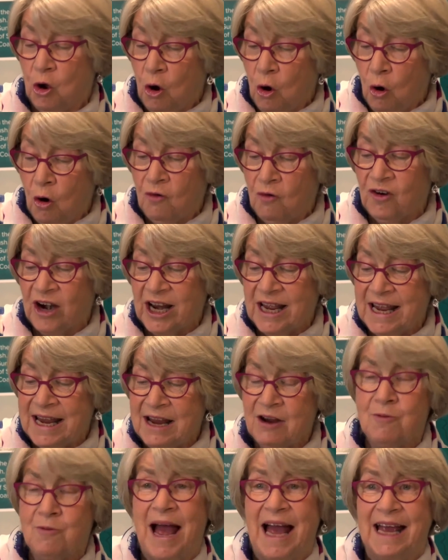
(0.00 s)
"Over
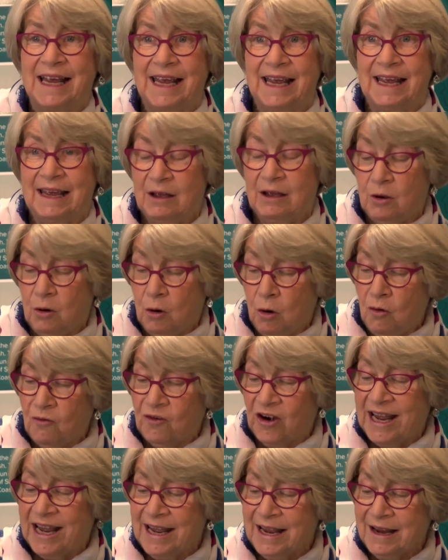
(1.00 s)
here, Maggie, over
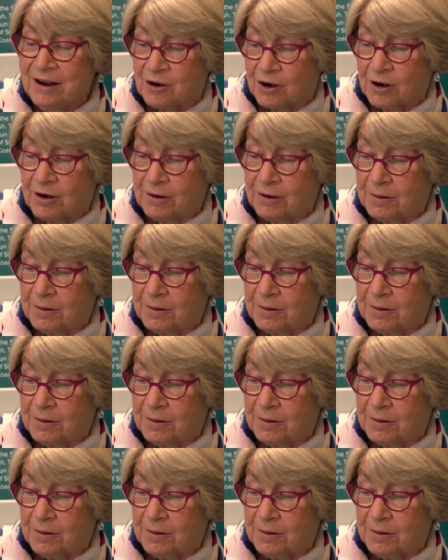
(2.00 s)
here."